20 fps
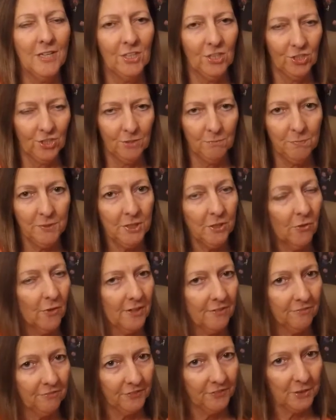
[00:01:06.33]
it should be
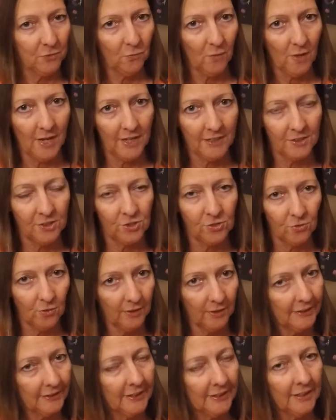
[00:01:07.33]
going fleet-wide
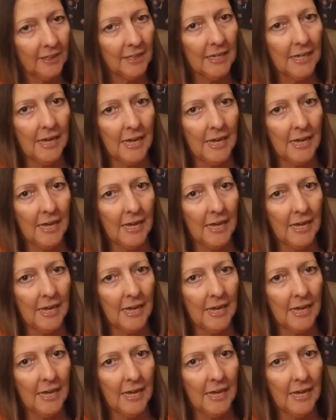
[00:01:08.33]
shortly.